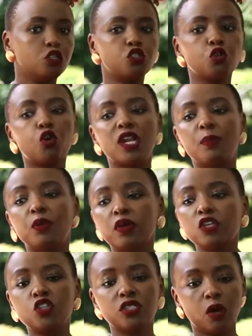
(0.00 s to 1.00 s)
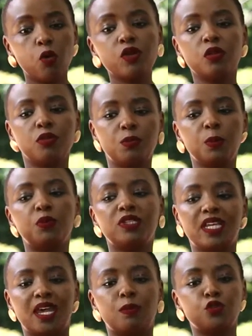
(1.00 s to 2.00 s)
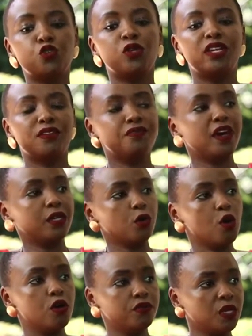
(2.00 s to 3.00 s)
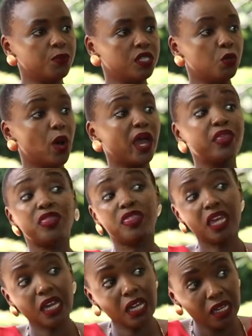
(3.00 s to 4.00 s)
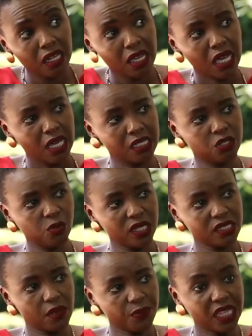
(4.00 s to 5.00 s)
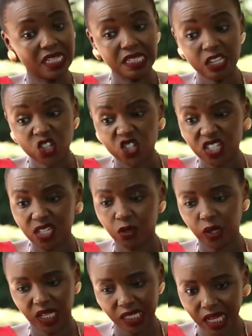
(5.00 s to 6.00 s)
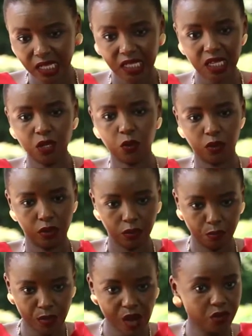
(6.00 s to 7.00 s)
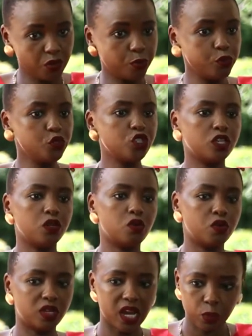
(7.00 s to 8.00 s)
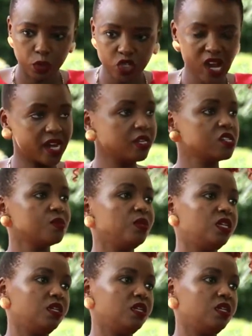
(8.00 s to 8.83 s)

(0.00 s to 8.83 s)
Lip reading: So collaborations are only with people that I am truly a fan of, somebody who I think is doing something that's interesting or exciting or boundary pushing or that would challenge me.